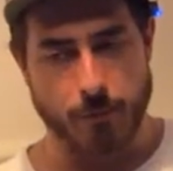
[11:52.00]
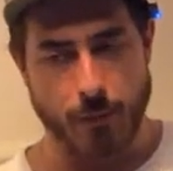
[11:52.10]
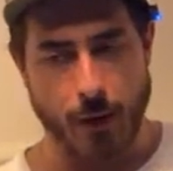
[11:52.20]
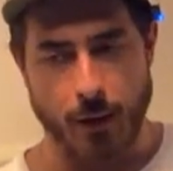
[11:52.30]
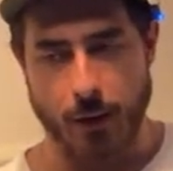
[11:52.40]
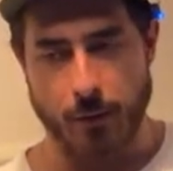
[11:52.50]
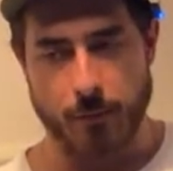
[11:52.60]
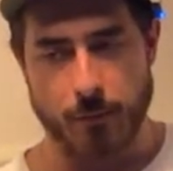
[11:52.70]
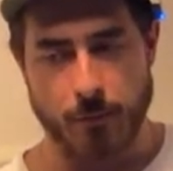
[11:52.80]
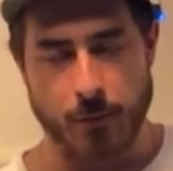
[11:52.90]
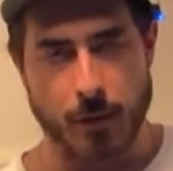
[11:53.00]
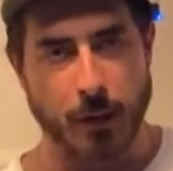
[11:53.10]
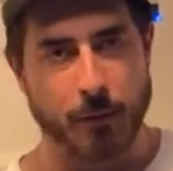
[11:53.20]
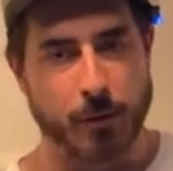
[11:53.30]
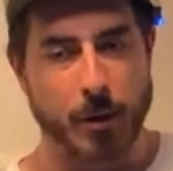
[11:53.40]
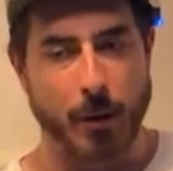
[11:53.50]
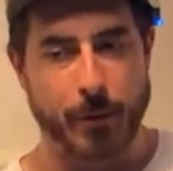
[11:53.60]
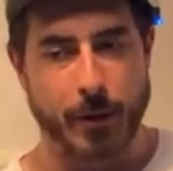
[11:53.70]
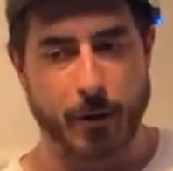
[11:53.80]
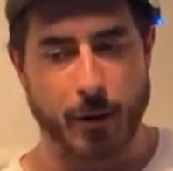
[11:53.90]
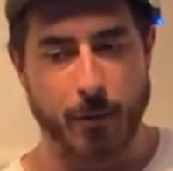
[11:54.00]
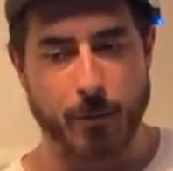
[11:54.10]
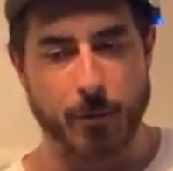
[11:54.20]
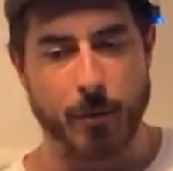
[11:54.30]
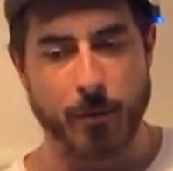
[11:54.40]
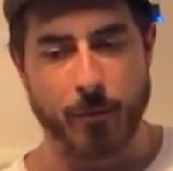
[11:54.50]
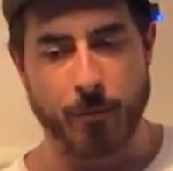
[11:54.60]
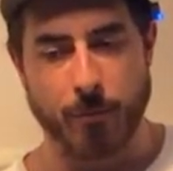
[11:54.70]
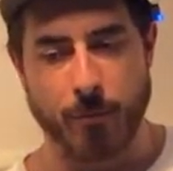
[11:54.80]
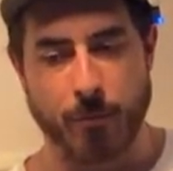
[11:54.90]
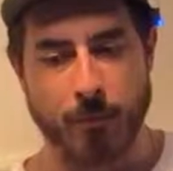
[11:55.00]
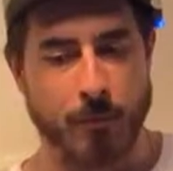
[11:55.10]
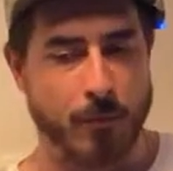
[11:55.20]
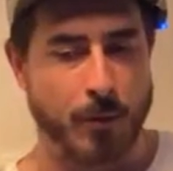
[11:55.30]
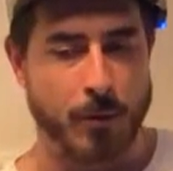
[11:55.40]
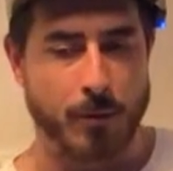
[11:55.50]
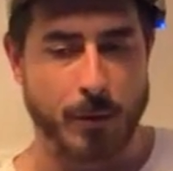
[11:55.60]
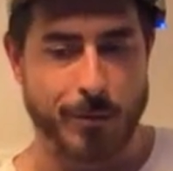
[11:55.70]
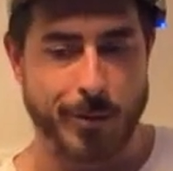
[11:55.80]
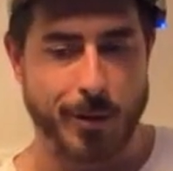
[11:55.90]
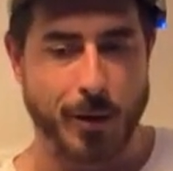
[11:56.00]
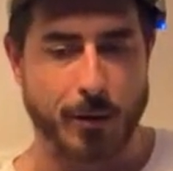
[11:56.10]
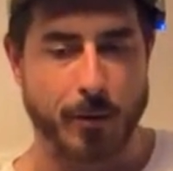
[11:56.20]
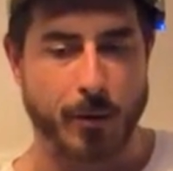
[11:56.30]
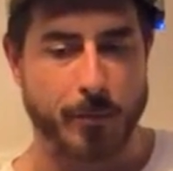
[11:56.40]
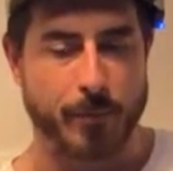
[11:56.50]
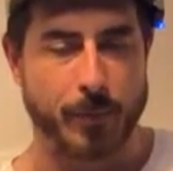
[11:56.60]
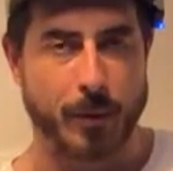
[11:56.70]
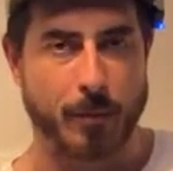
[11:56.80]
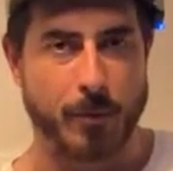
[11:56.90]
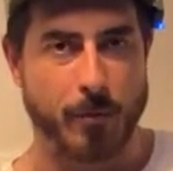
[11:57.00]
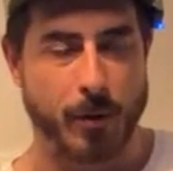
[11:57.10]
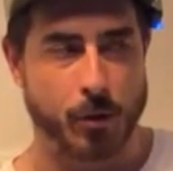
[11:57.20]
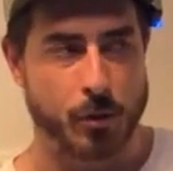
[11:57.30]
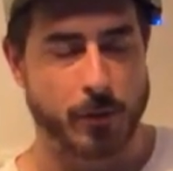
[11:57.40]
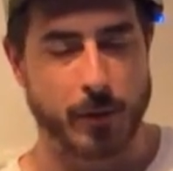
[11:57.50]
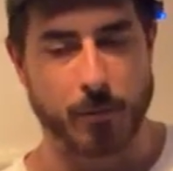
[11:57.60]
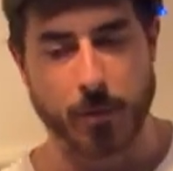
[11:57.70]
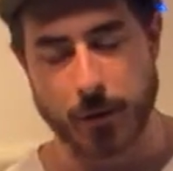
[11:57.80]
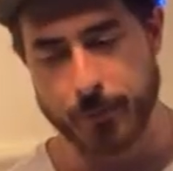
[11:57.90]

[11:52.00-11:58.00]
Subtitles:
uh, to give some commentary would have been good, maybe. I don't know. Would have been interesting, but